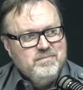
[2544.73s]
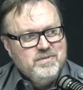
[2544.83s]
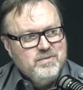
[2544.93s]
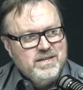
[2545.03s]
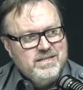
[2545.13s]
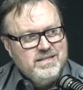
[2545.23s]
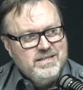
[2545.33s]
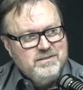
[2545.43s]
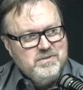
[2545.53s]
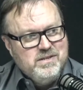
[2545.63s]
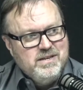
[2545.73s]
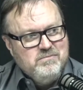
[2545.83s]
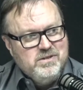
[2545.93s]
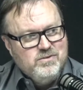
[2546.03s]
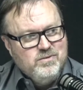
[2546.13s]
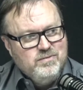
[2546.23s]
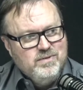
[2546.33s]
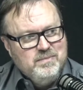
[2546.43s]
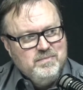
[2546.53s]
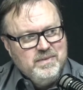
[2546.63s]
races that we saw
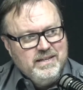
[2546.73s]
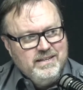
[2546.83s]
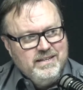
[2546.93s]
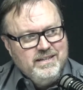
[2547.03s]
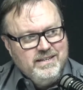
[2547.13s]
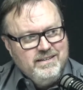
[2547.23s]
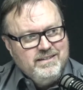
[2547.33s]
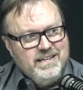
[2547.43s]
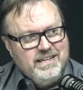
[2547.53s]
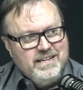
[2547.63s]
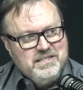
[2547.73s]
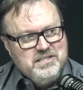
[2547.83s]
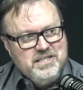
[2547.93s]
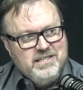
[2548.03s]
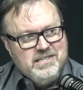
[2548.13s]
late last year.